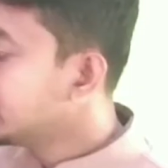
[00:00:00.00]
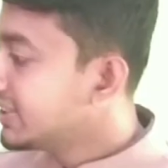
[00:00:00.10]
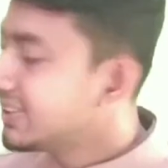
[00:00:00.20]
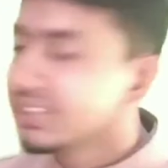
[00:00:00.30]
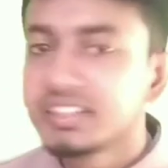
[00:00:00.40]

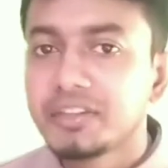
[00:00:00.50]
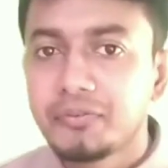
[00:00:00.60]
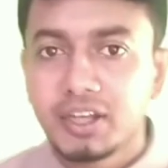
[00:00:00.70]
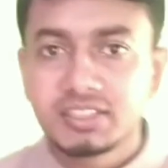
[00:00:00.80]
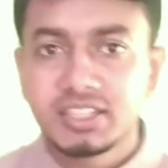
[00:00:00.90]
This is the
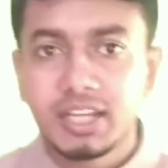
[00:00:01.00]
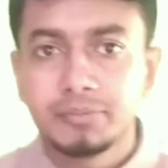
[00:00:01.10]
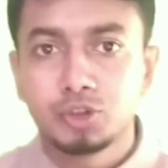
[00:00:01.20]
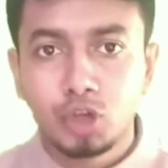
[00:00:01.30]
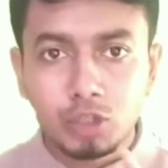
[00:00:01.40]
first
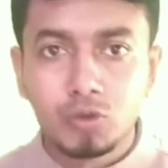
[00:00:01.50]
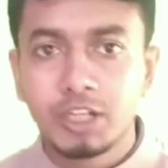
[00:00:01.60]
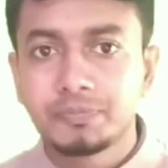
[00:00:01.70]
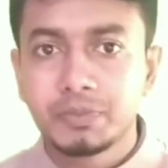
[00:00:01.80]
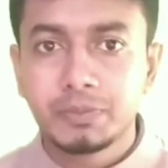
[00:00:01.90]
time
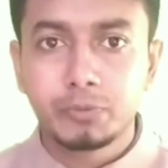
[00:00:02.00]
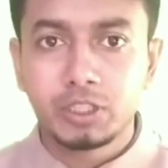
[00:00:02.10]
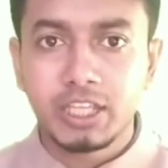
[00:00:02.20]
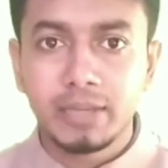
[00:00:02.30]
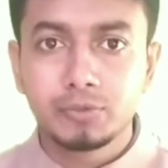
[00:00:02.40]
non-white people
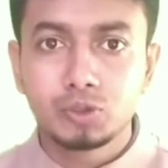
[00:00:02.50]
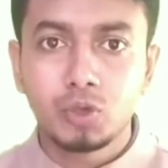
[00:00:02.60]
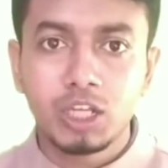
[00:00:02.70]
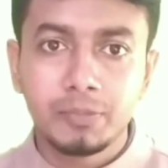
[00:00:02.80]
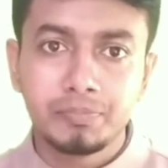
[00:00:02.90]
came
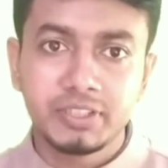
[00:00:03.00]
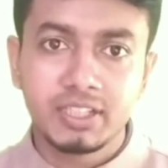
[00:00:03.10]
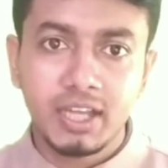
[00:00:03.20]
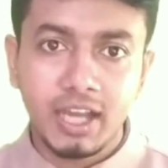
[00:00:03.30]
to Olympic